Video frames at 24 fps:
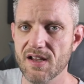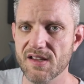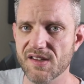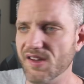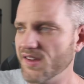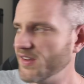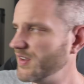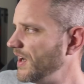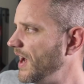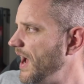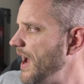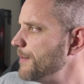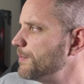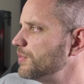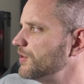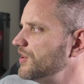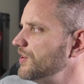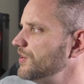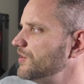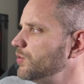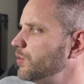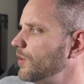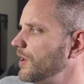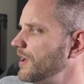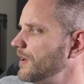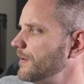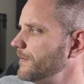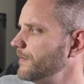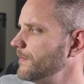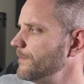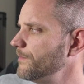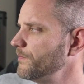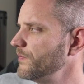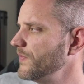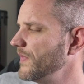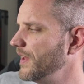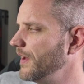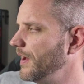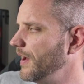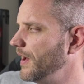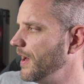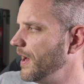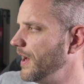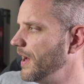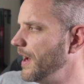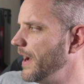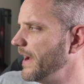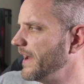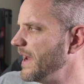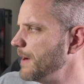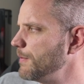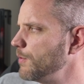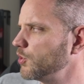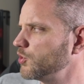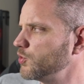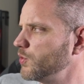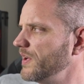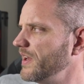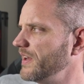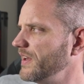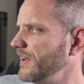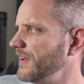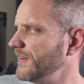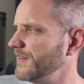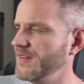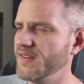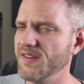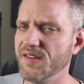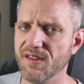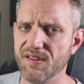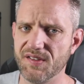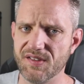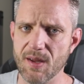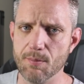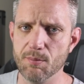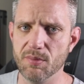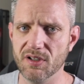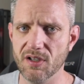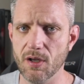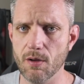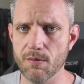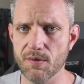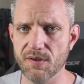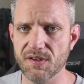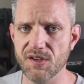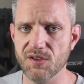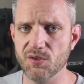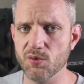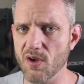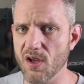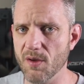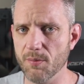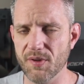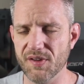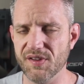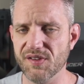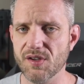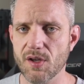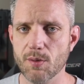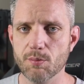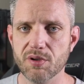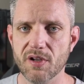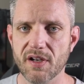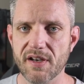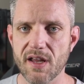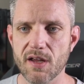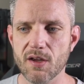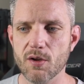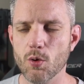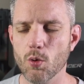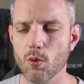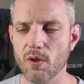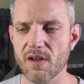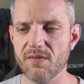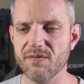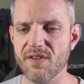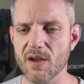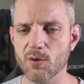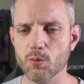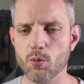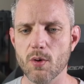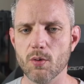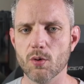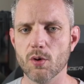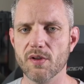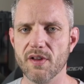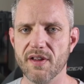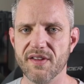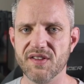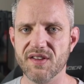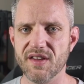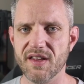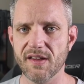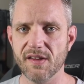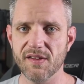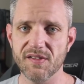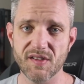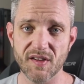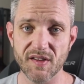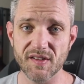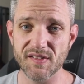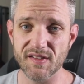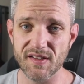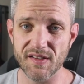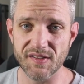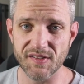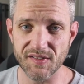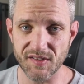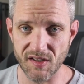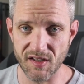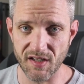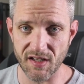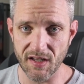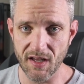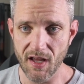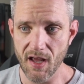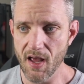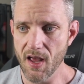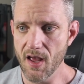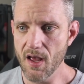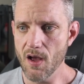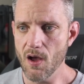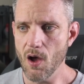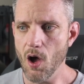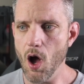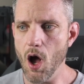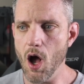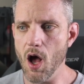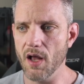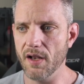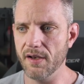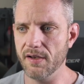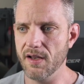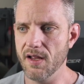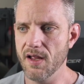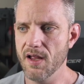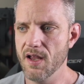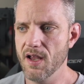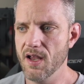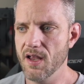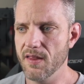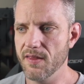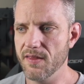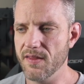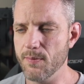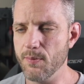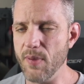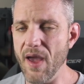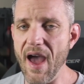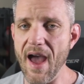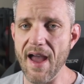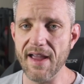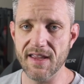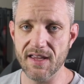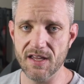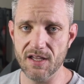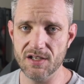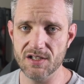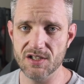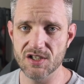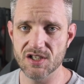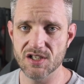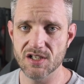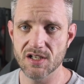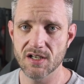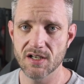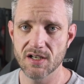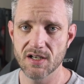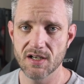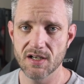this isn't a Hyper 212, uh, I can't remember which one it is. It's a step below the T12, but still plenty of cooling. In fact, we were only seeing 60C on the package